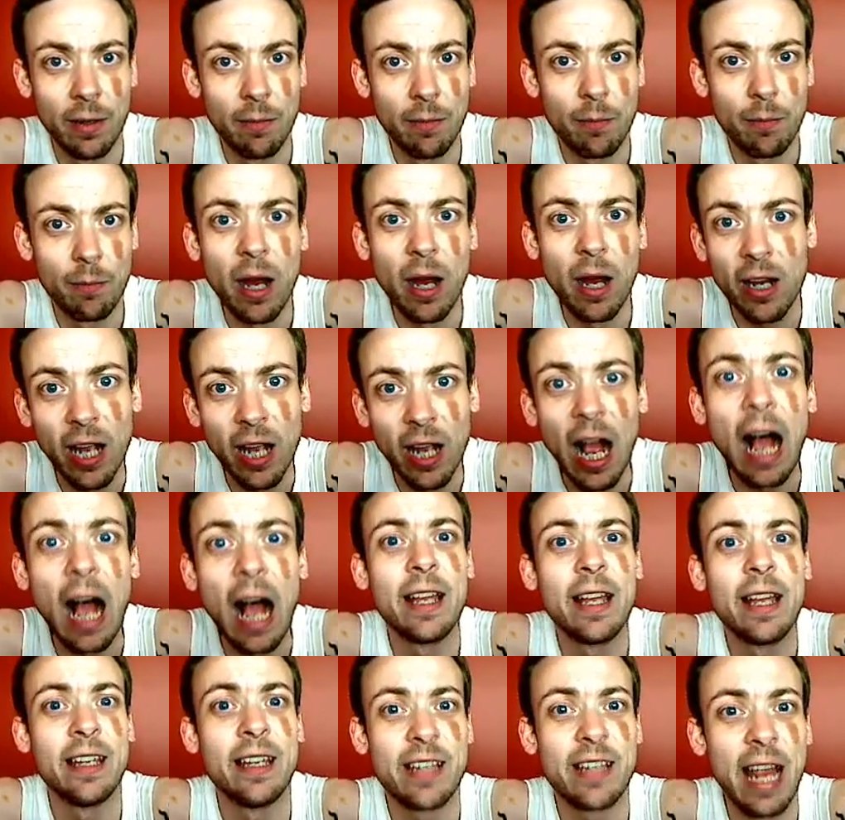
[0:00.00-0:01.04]
bunker
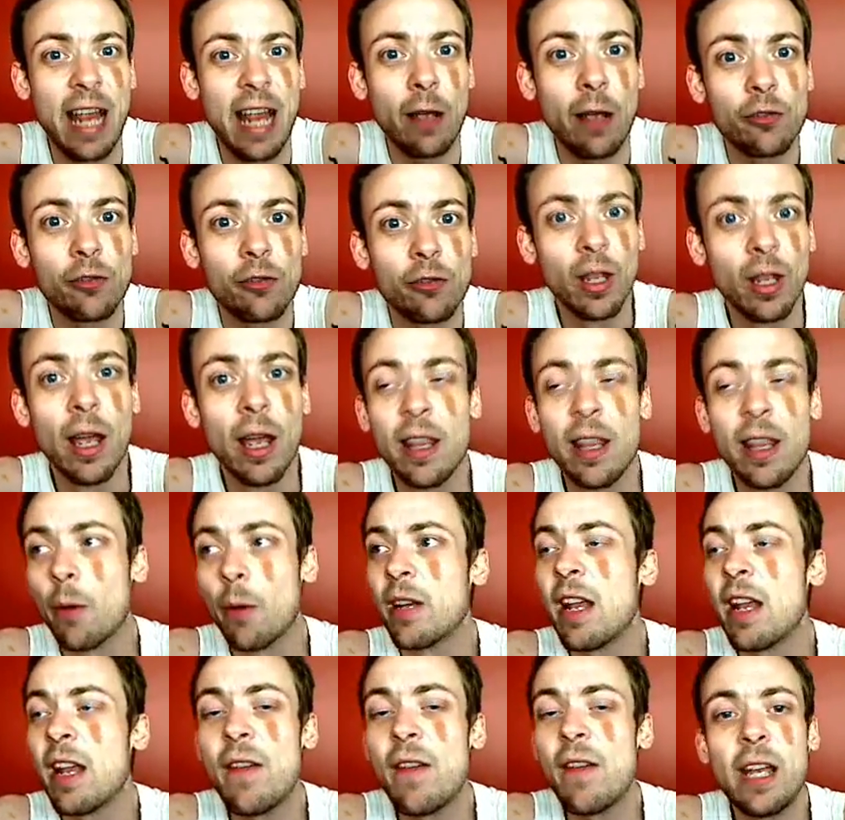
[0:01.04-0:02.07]
in his house, there
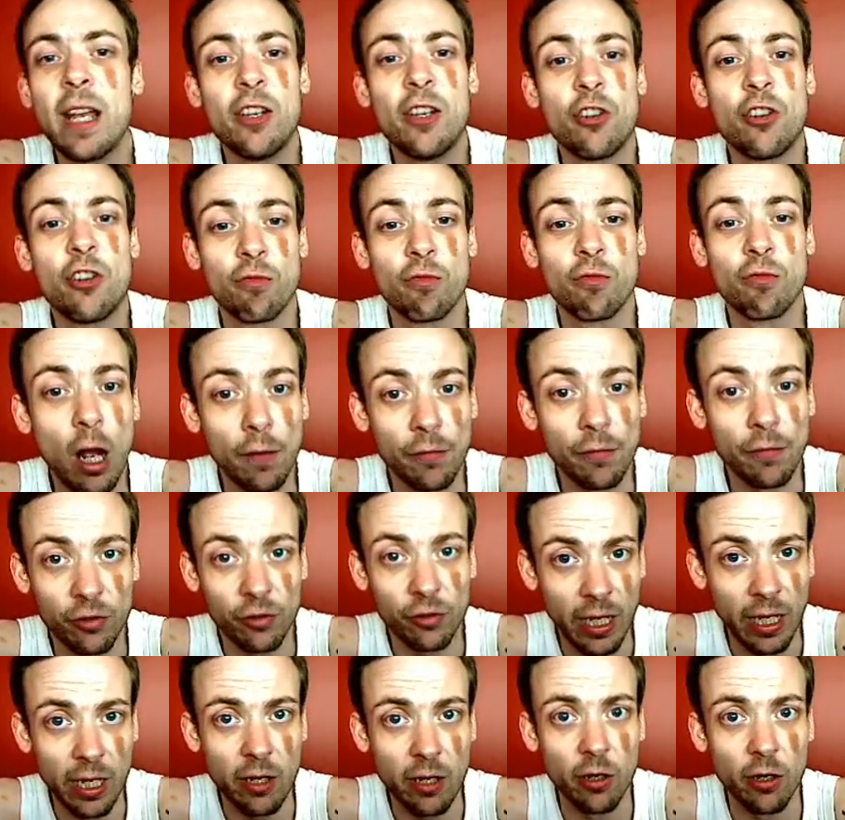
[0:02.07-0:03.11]
were never any giraffes
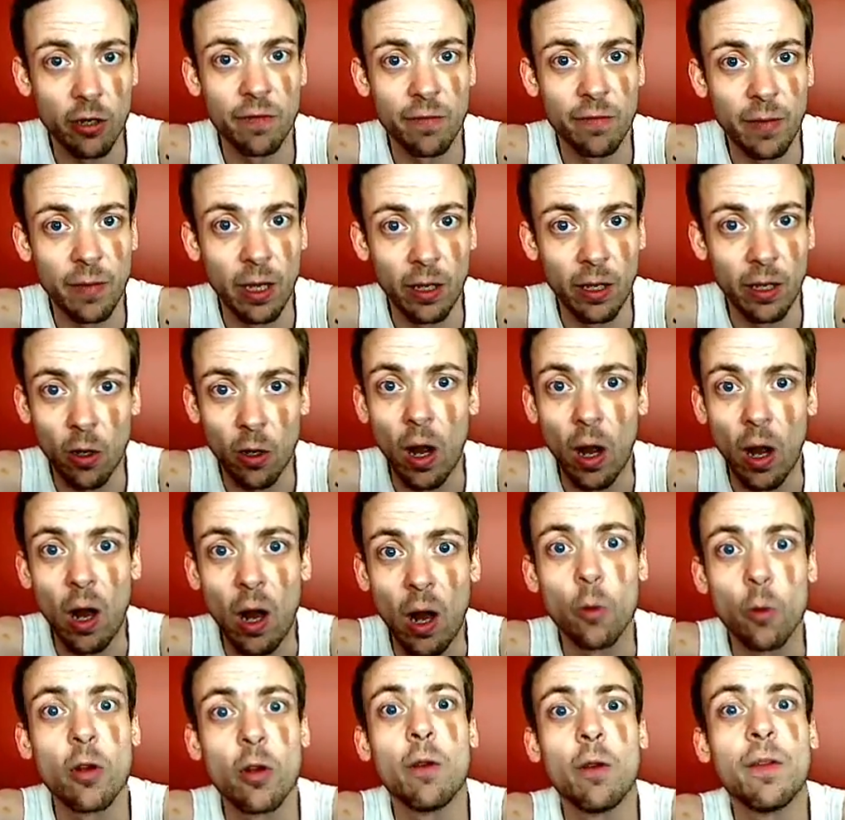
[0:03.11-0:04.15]
that he could have got
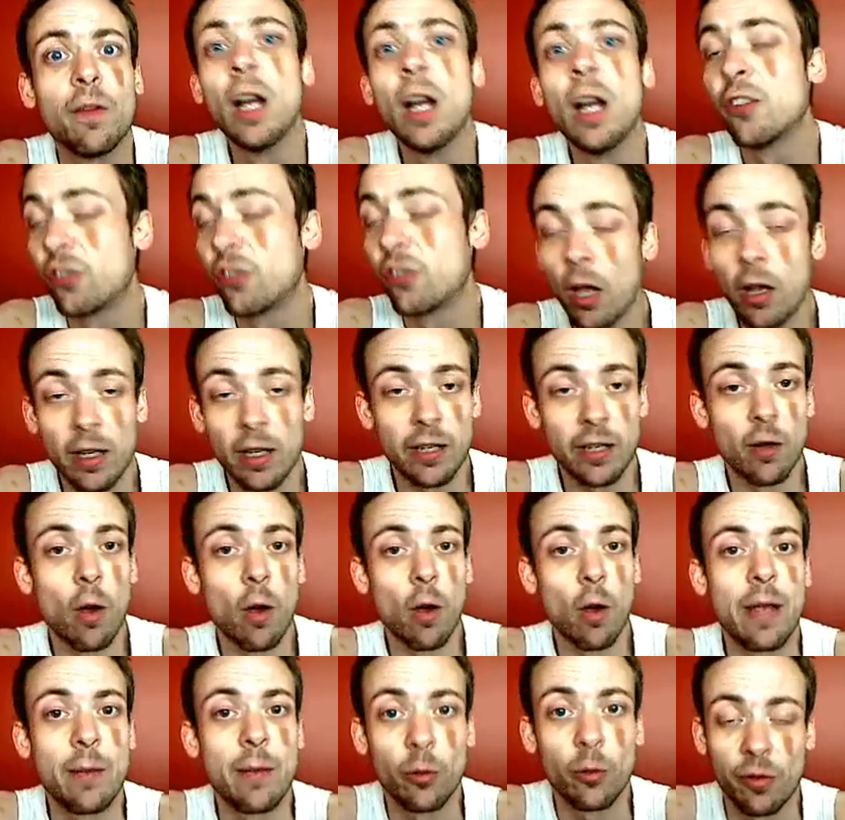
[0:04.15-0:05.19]
hold of, certainly
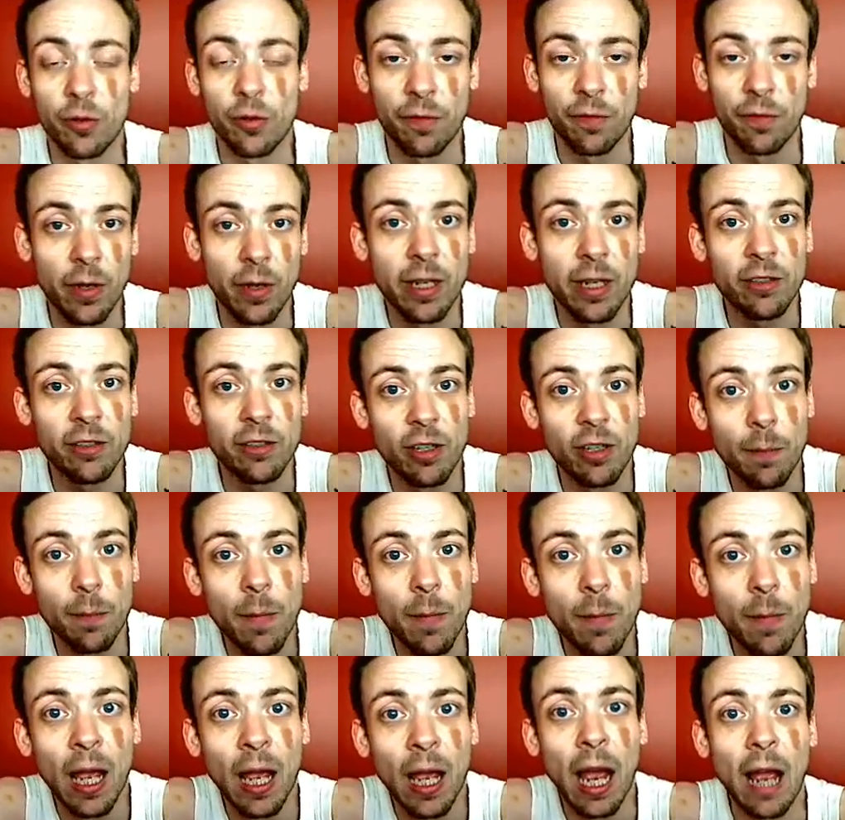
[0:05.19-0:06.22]
not able to freeze
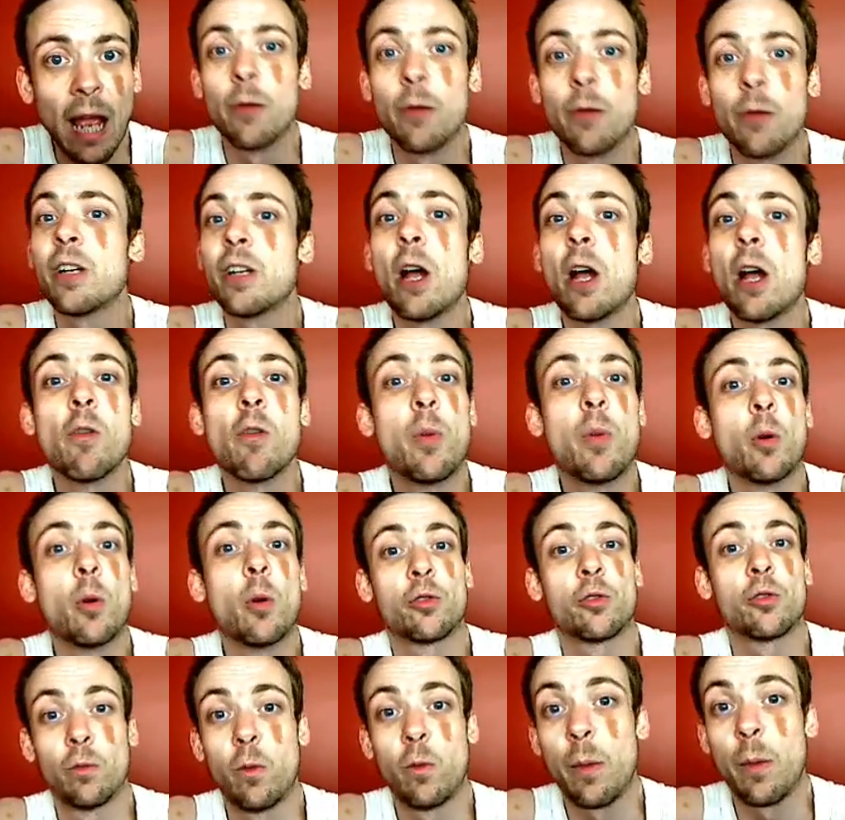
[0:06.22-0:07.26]
them, and there were no
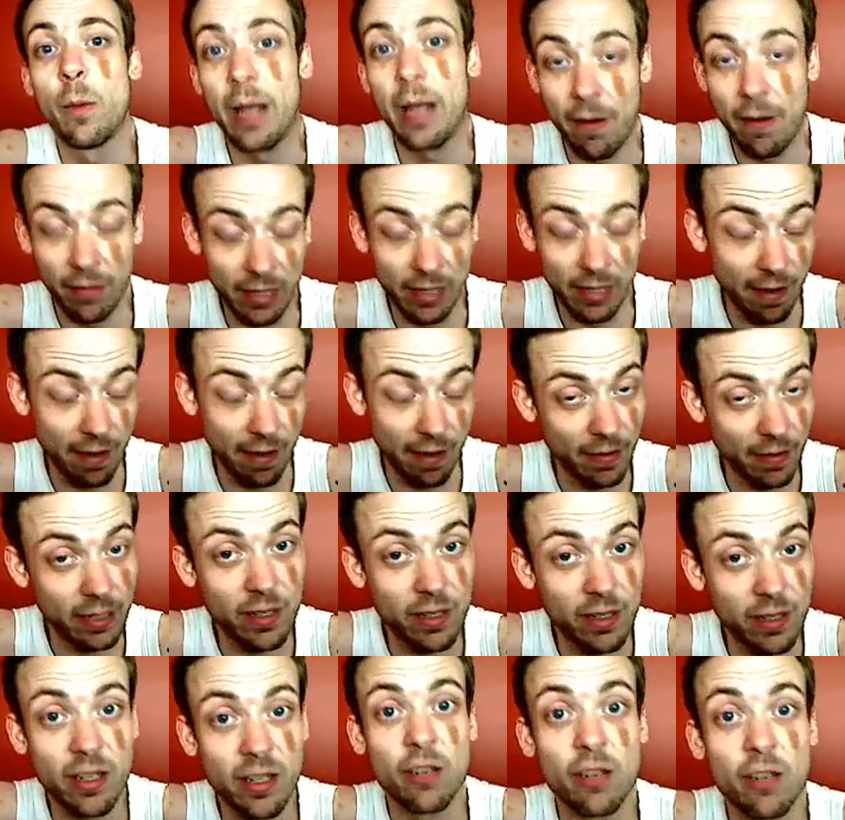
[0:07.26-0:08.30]
reports of women having their
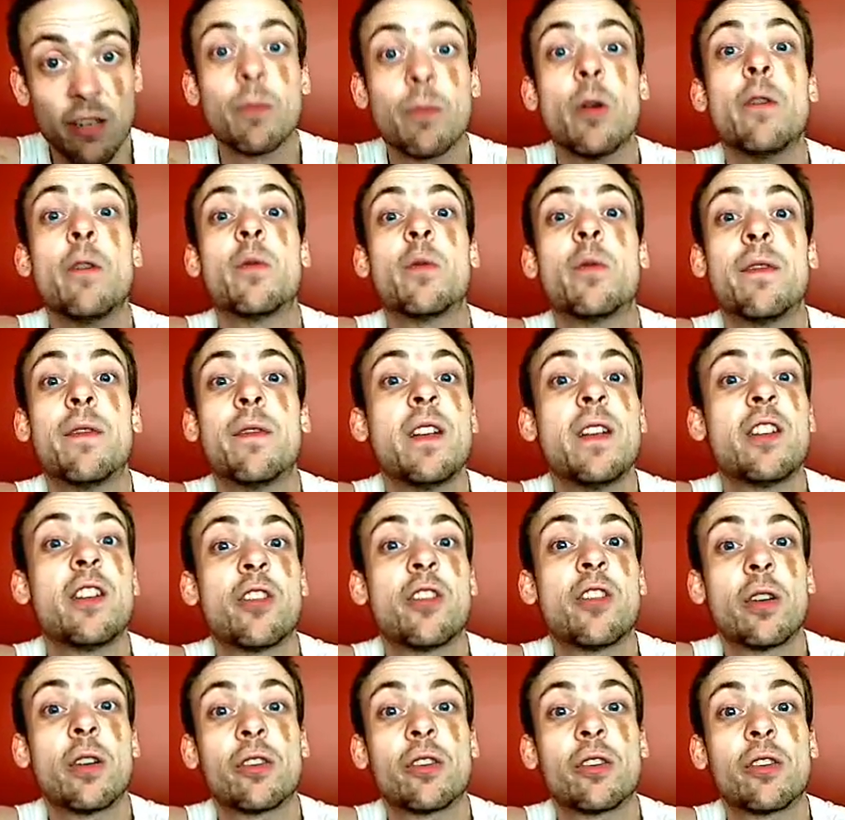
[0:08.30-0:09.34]
fetuses removed with fish
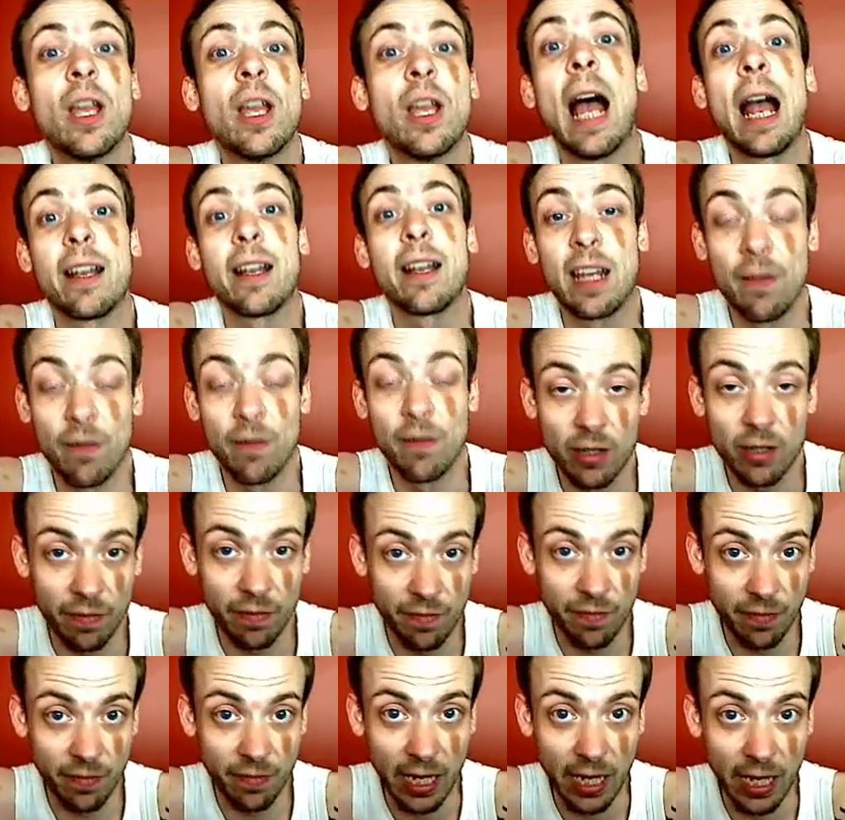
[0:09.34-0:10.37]
hooks and given to
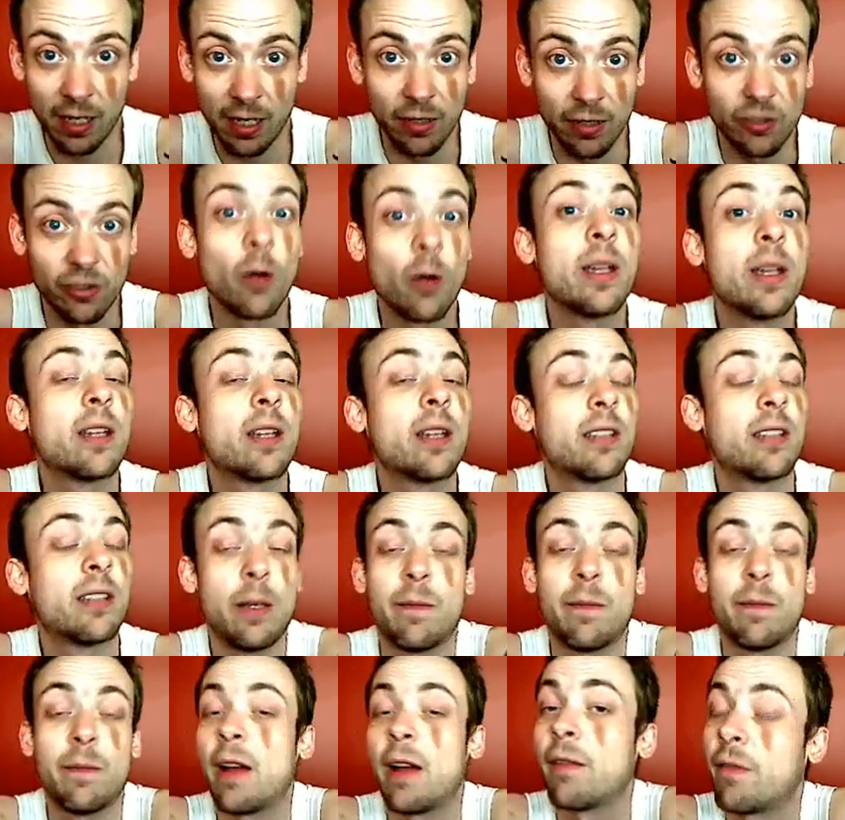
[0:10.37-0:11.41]
Hitler so he could
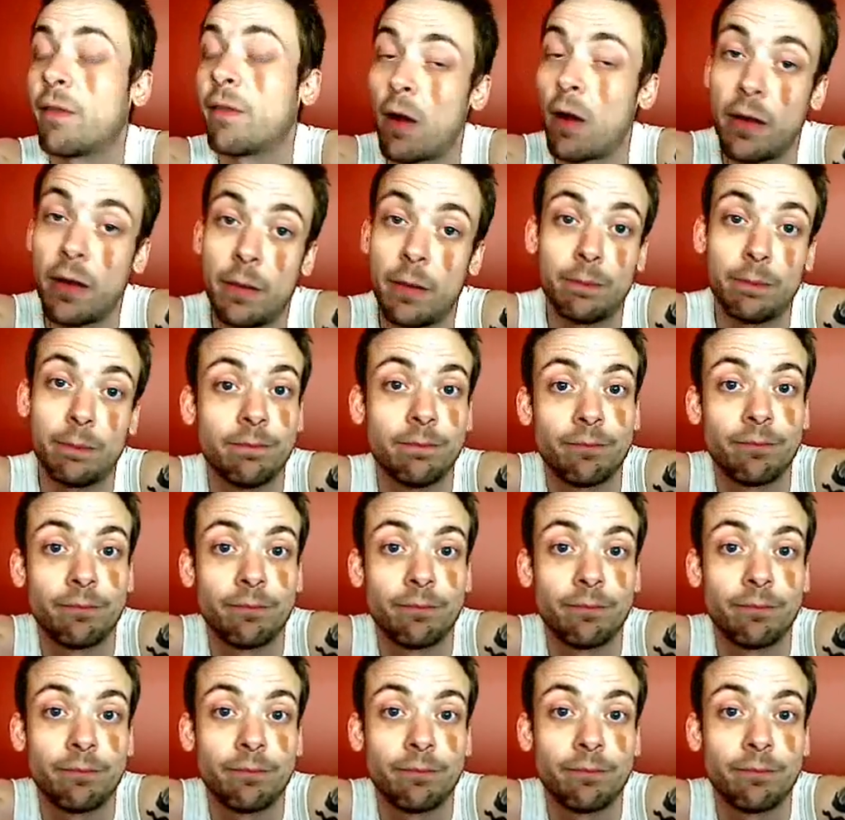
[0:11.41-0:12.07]
deep fat fry them.